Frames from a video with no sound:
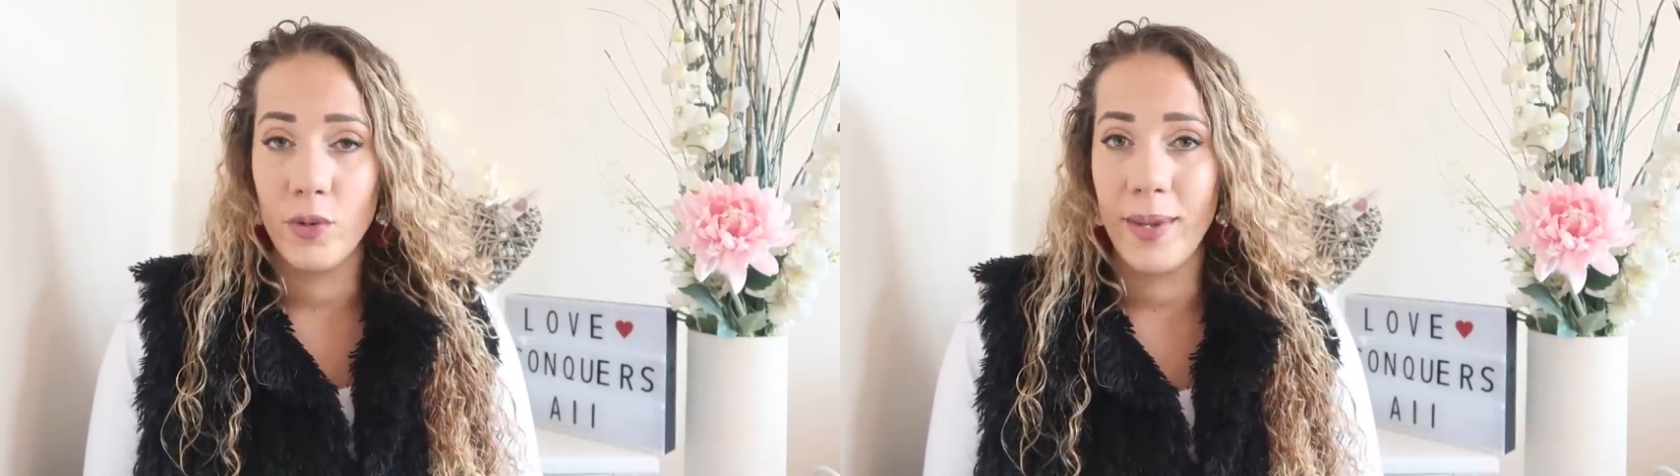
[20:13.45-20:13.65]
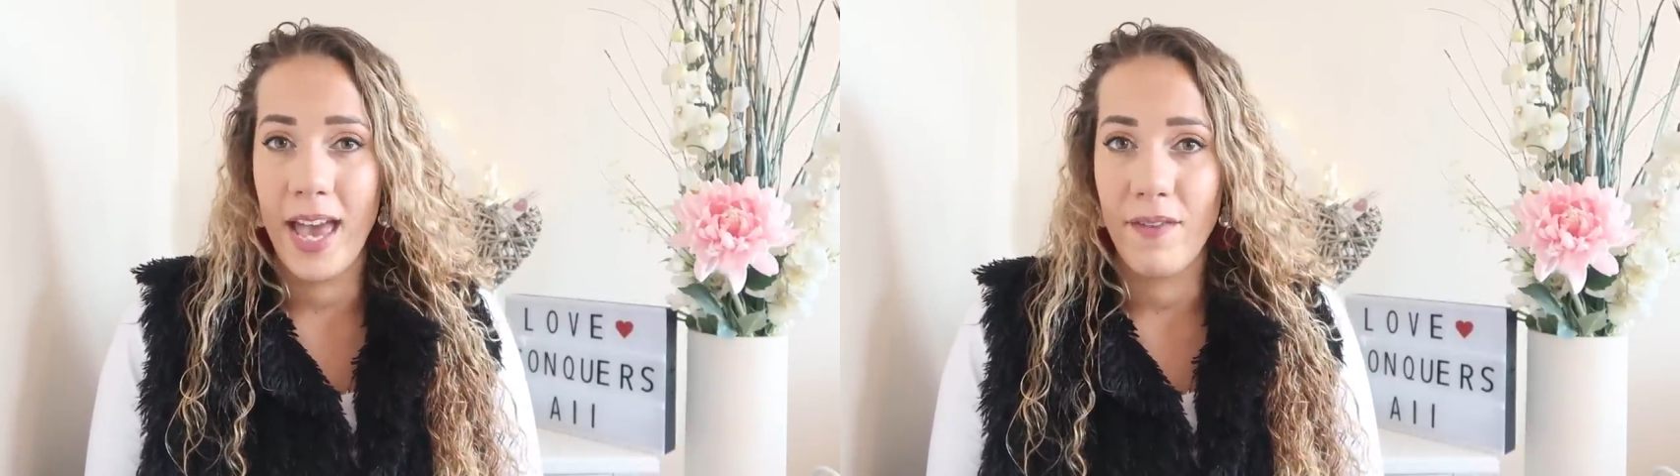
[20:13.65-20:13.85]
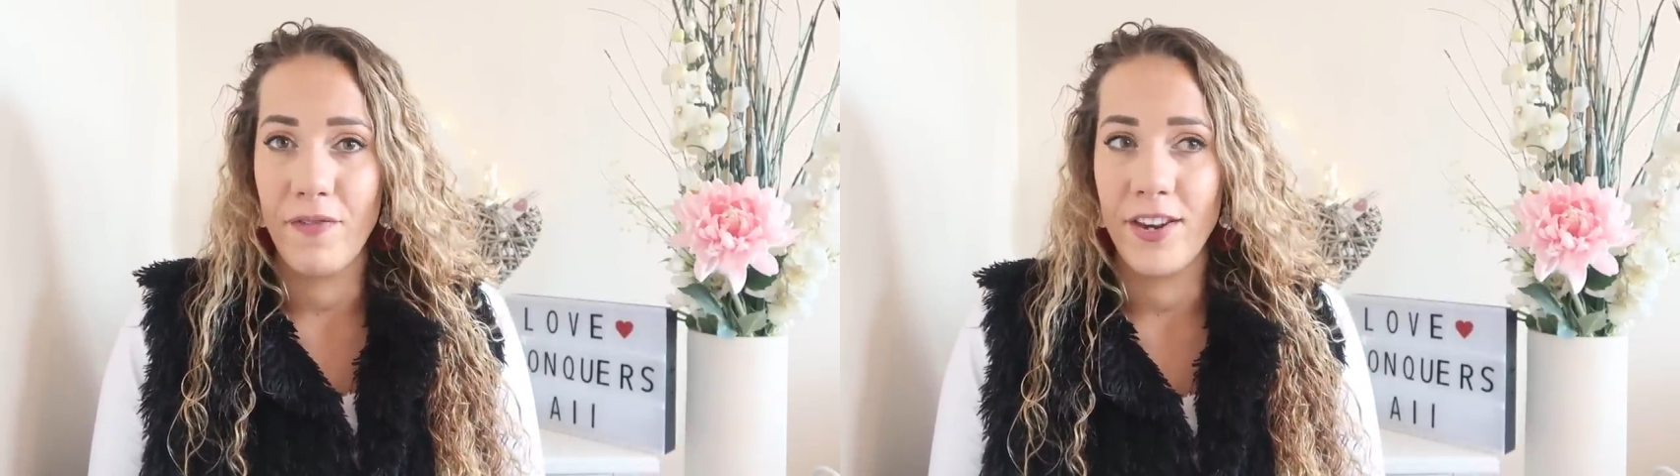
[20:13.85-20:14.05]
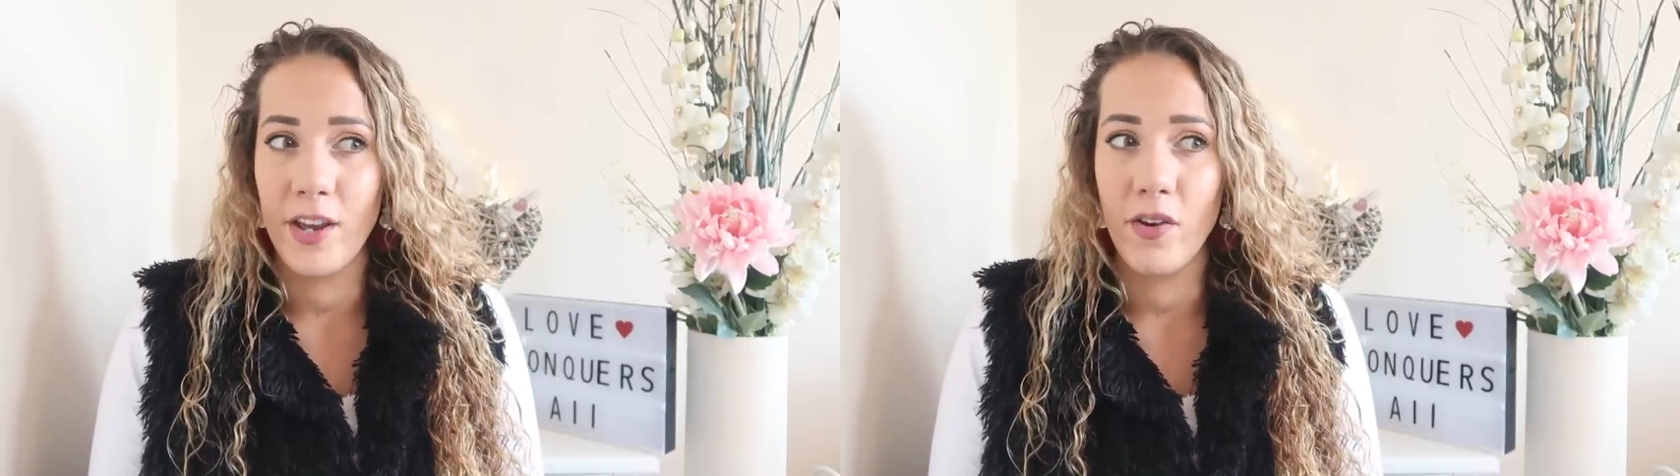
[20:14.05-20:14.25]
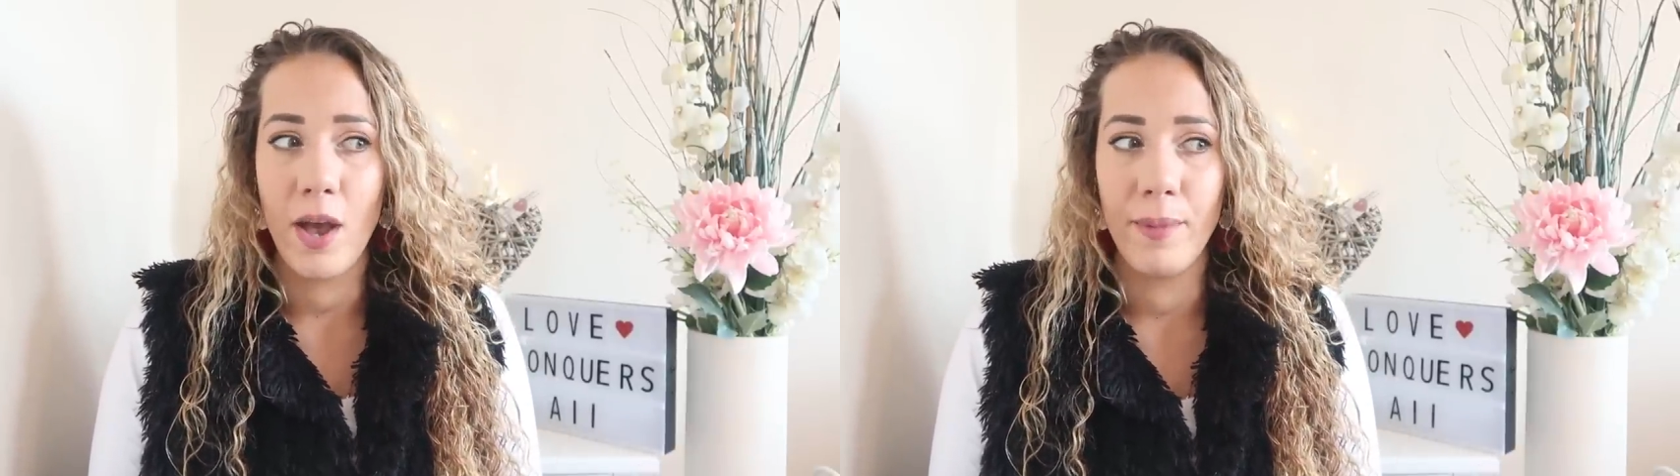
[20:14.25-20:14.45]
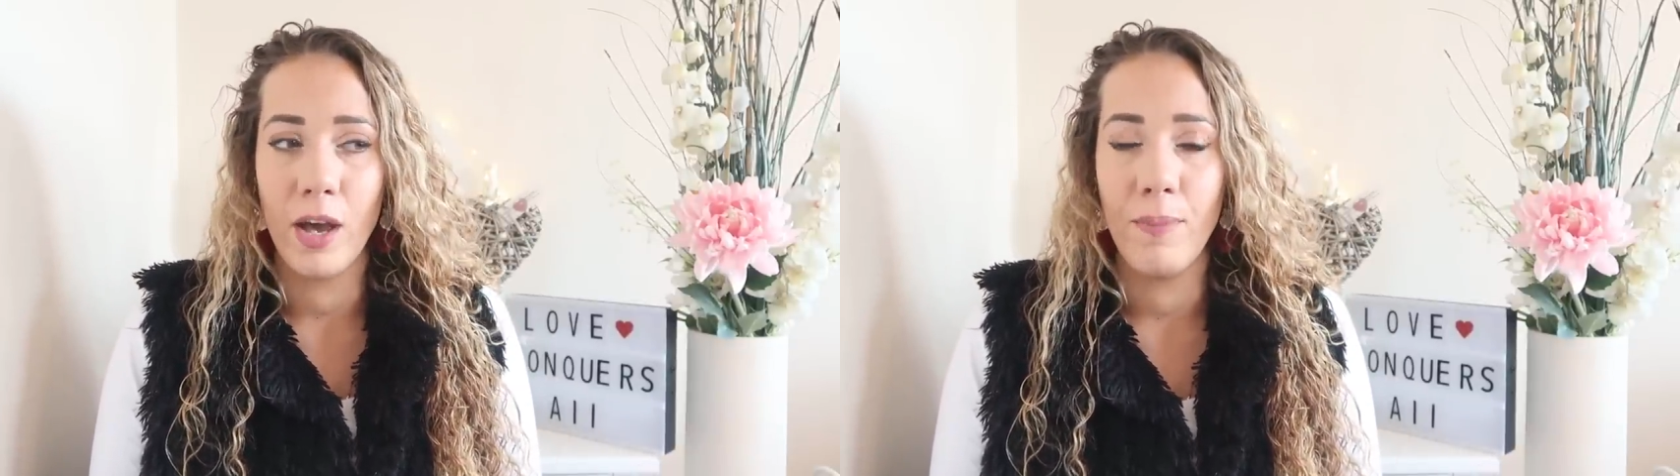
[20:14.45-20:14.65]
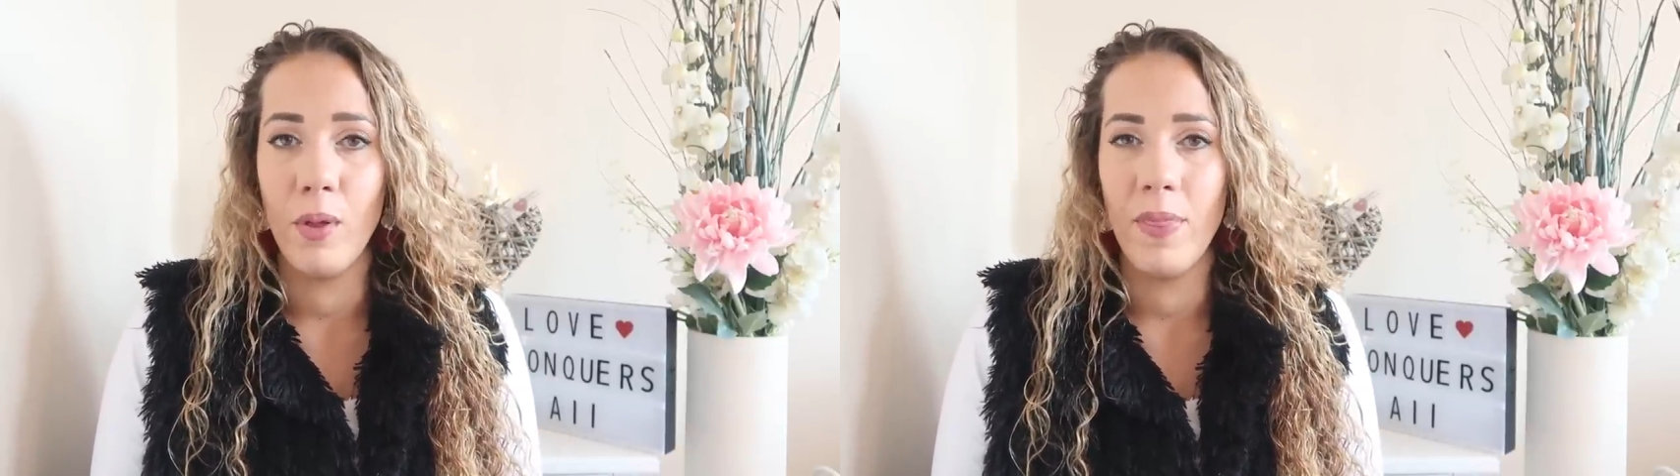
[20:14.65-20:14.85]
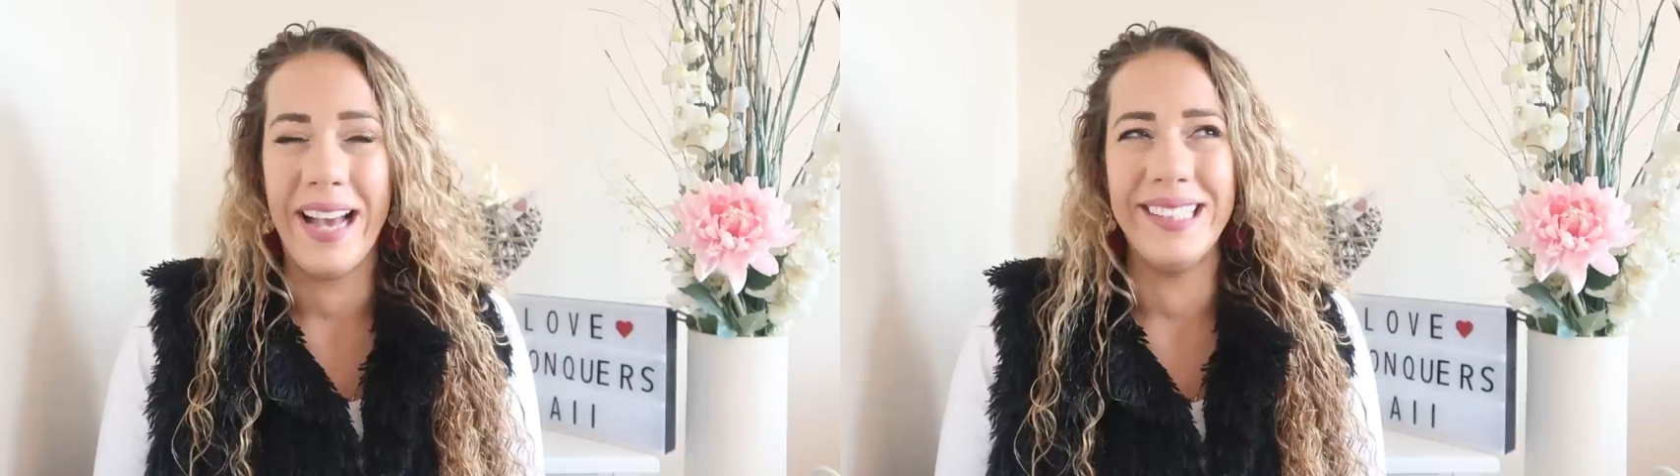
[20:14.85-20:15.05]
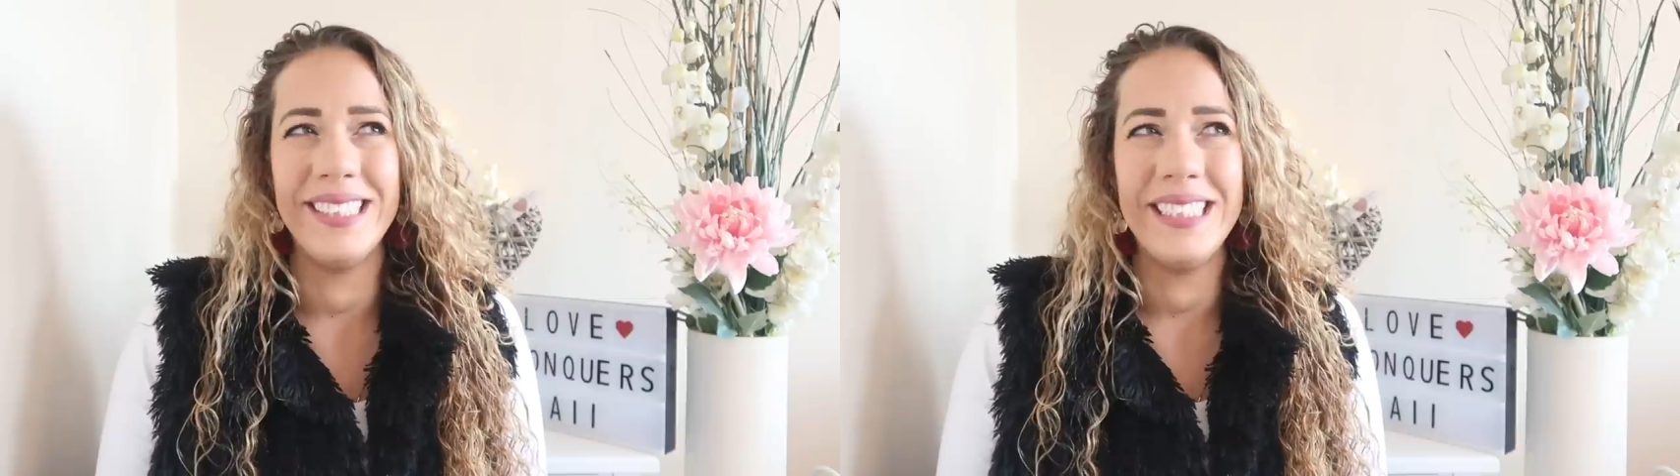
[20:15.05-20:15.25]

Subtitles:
Do we have a video coming up on that?